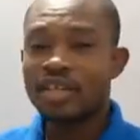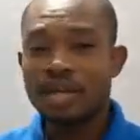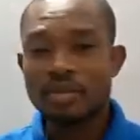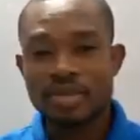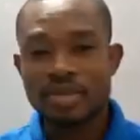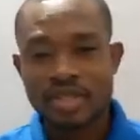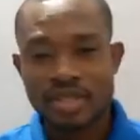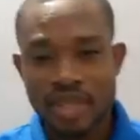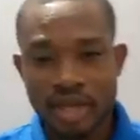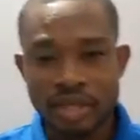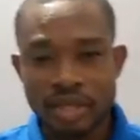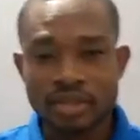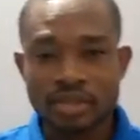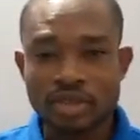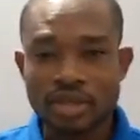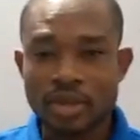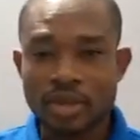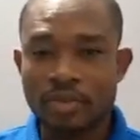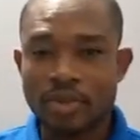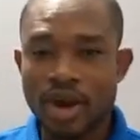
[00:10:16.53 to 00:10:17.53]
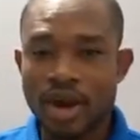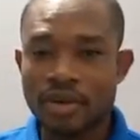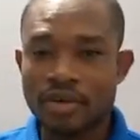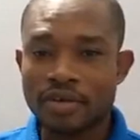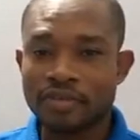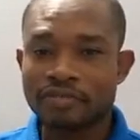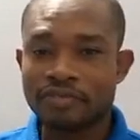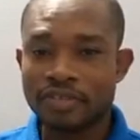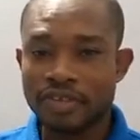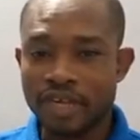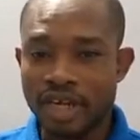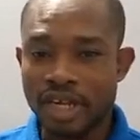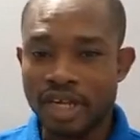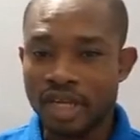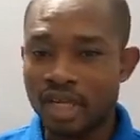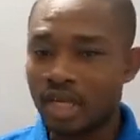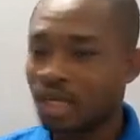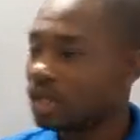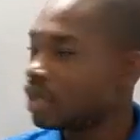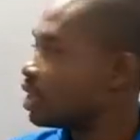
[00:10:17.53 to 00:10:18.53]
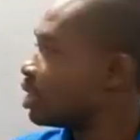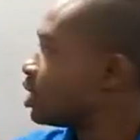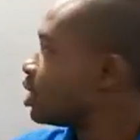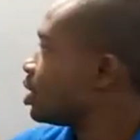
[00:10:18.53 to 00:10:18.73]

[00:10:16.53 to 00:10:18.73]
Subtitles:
times 10 to the power of 3